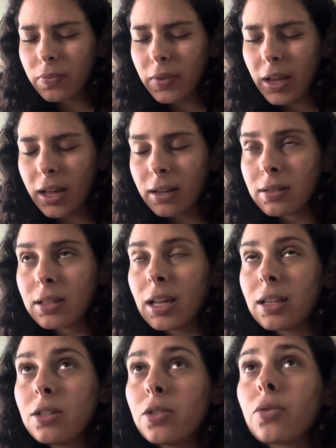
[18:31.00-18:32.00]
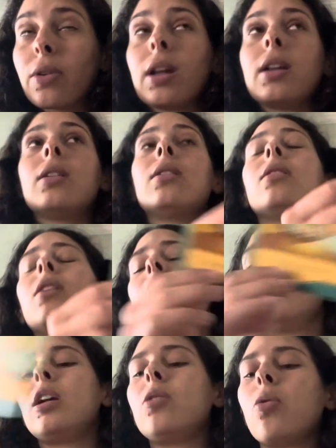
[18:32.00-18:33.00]
and integrated
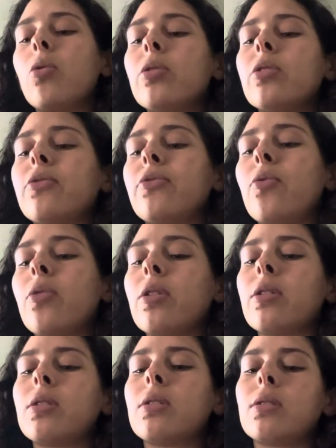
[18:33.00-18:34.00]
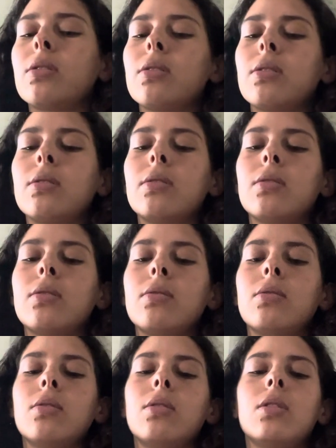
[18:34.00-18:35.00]
in order for
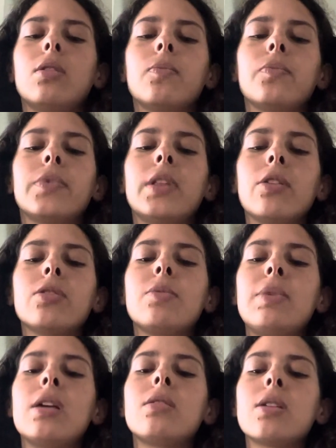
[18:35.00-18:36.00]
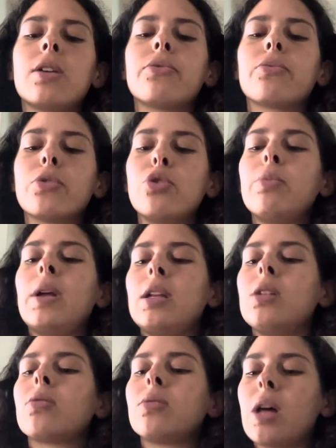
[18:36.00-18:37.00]
there to be enough room
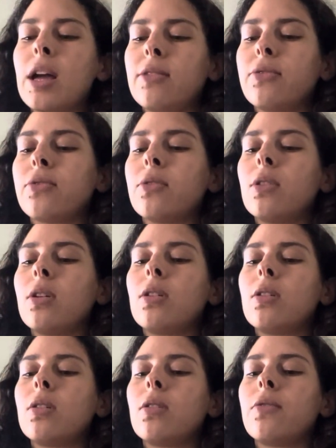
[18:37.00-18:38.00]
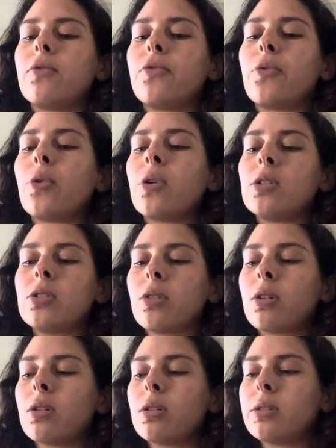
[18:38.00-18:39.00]
in your life for
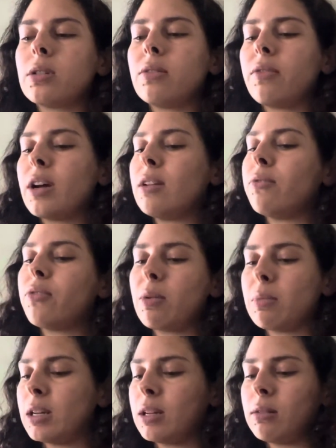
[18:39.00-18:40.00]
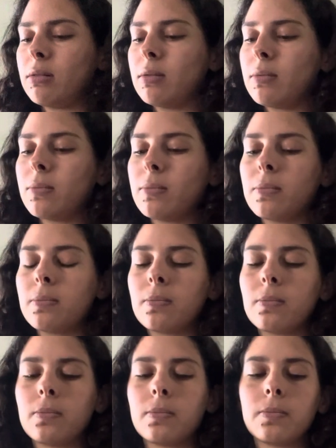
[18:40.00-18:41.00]
your divine feminine
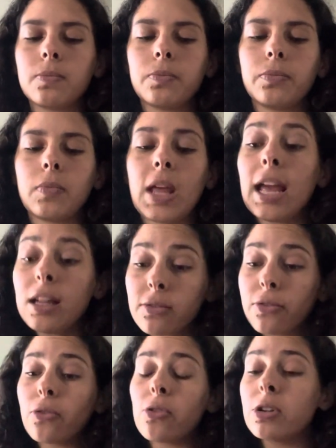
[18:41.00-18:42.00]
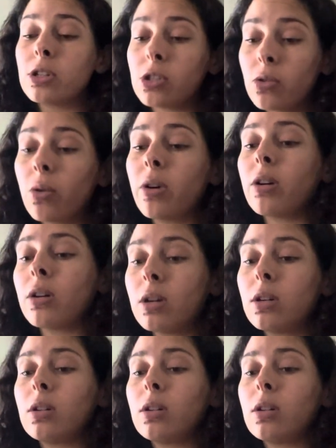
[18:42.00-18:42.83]
and for your